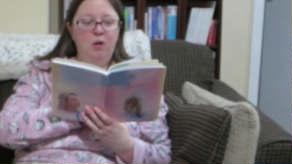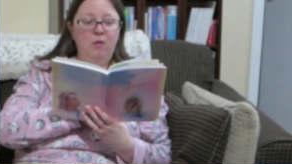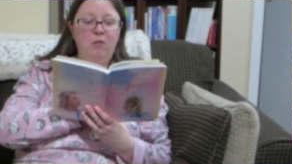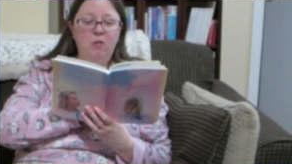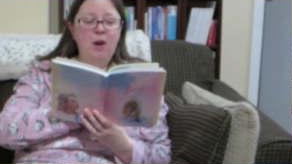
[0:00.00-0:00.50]

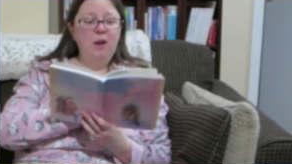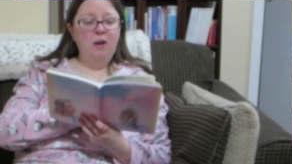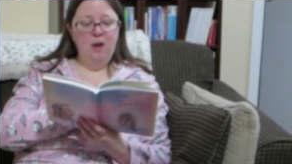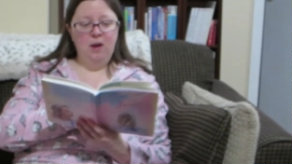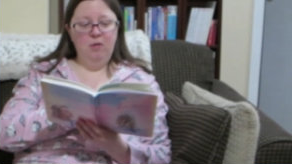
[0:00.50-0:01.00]
to light
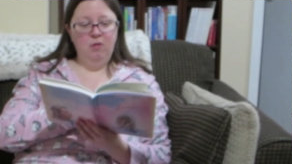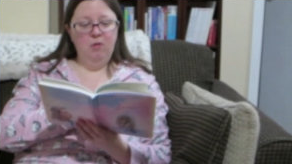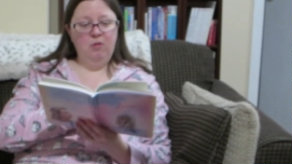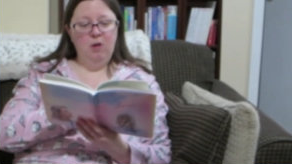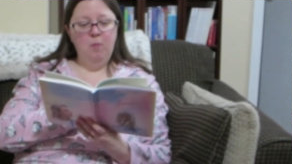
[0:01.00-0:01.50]

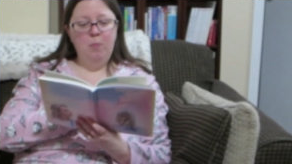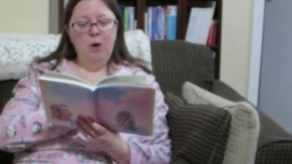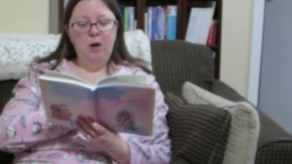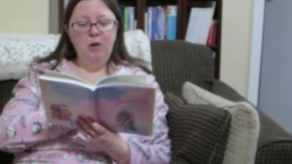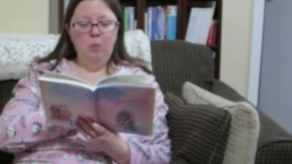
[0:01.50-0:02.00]
candles and
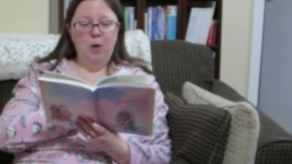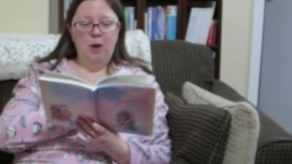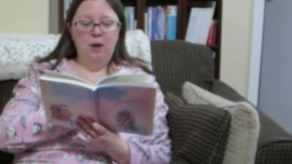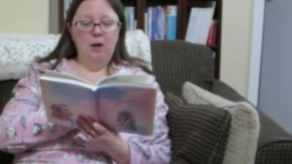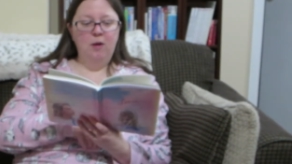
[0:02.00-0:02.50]
pine
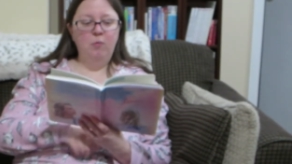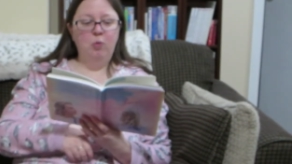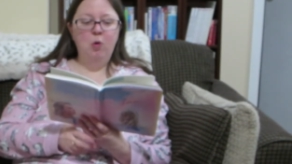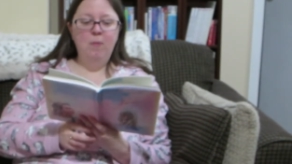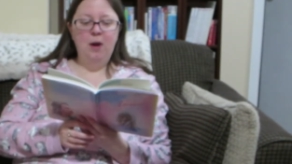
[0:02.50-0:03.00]
away and
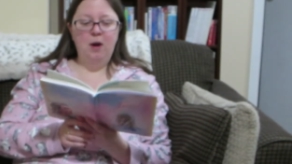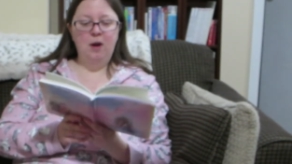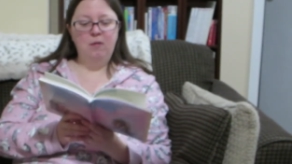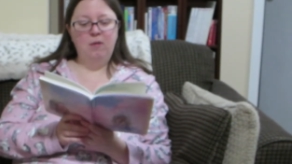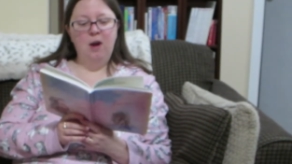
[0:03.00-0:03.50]
roll my
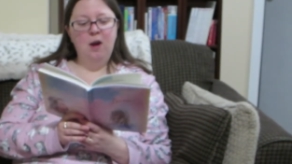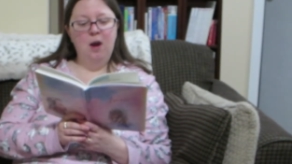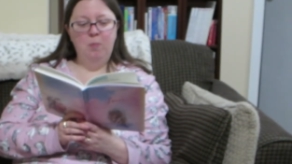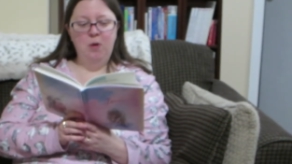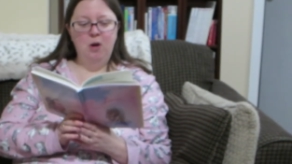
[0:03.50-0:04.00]
eyes at
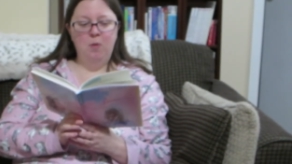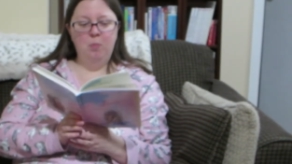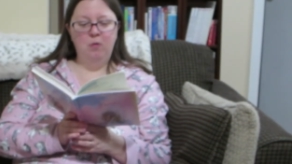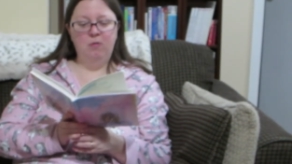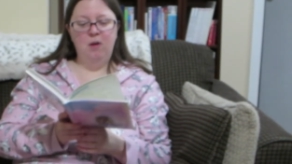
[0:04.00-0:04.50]
happy
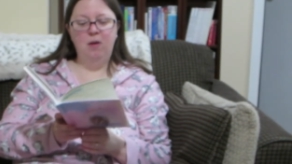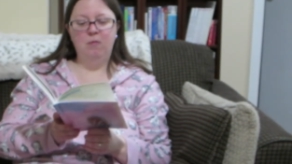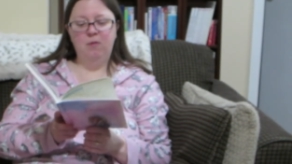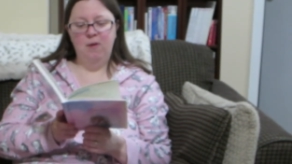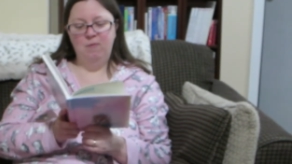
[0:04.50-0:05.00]
couples and
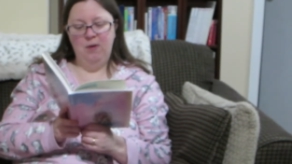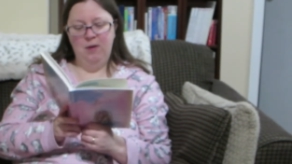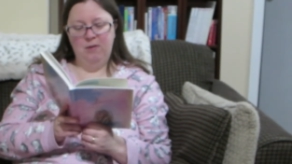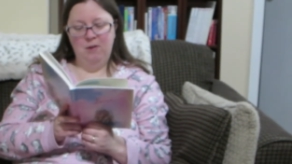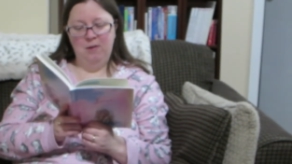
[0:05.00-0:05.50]
resent
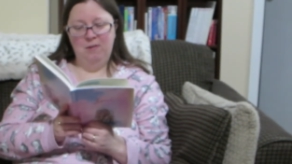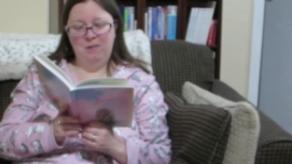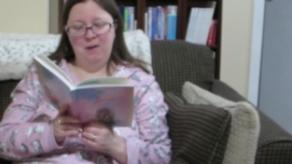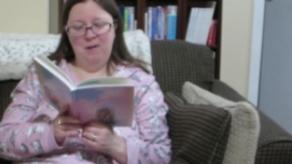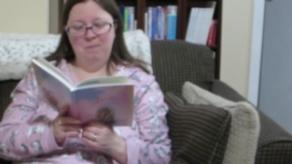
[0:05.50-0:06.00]
Valentine's
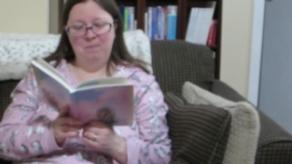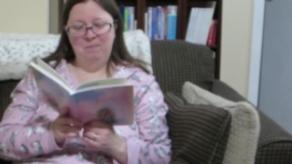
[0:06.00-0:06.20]
Day.